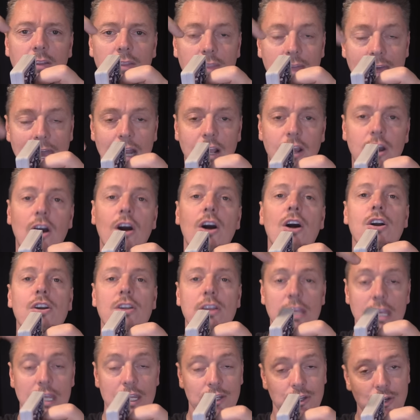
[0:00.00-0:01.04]
that
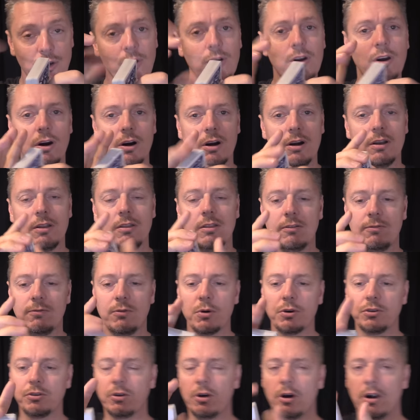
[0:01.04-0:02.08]
card and your card, the
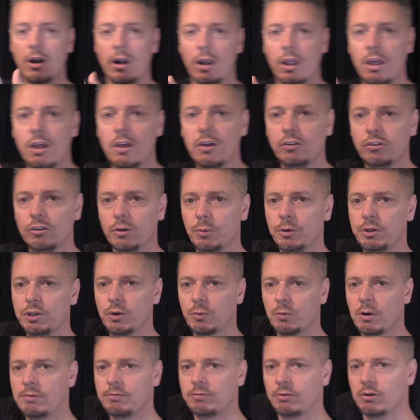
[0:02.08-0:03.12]
force card. So when you
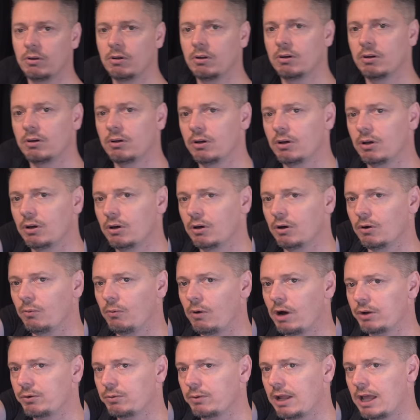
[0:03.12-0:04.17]
riffle,
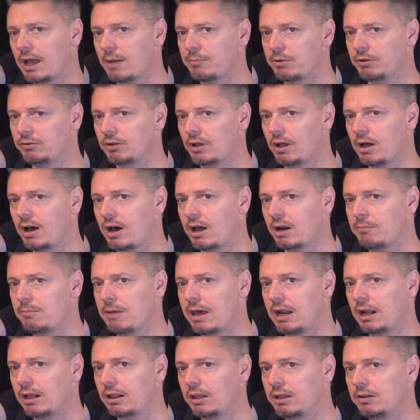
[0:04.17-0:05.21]
watch what happens.
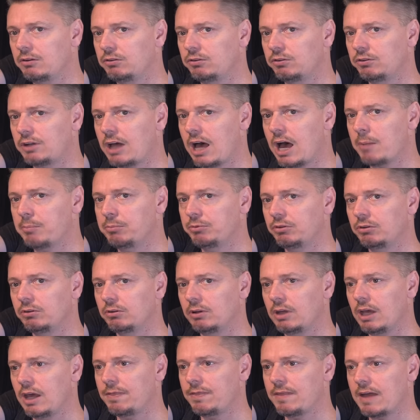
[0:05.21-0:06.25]
automatically stops
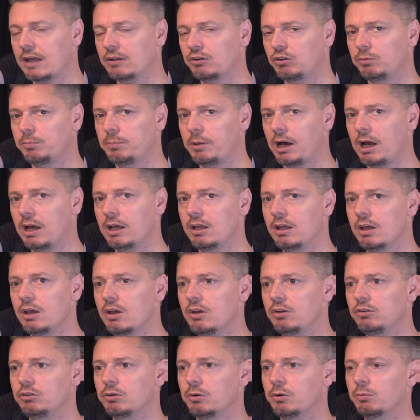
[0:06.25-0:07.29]
at that spot.
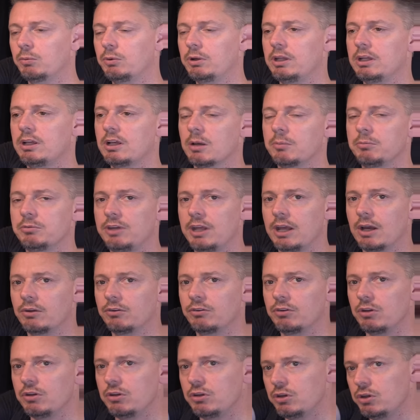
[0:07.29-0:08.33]
So it really comes down
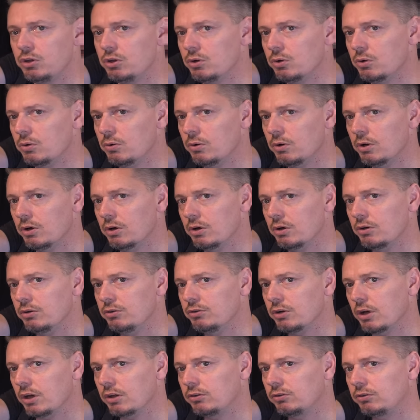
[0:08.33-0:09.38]
to you
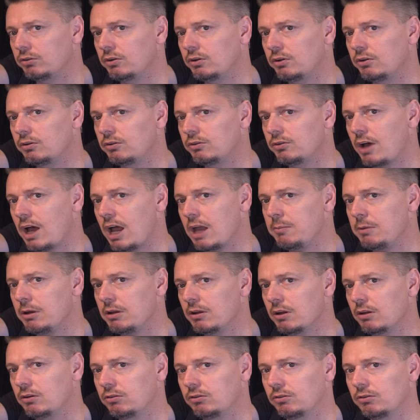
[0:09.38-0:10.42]
just timing
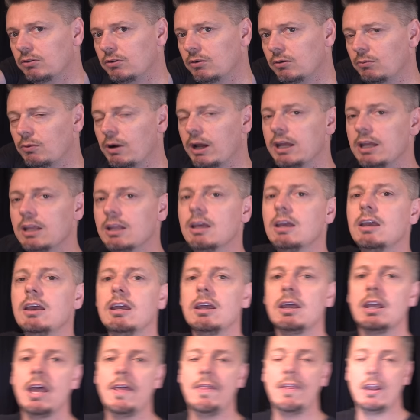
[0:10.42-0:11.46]
this right,
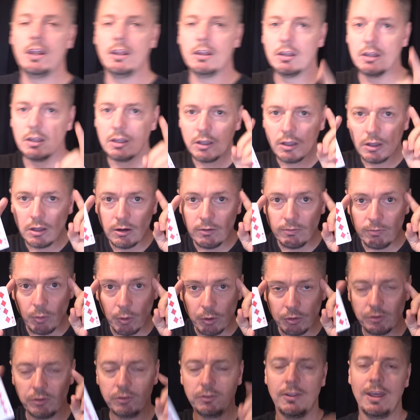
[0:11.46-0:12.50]
and then it
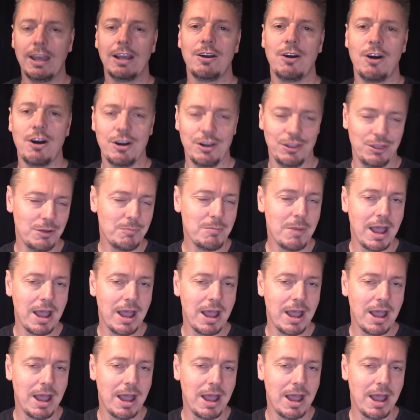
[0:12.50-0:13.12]
forces that card in their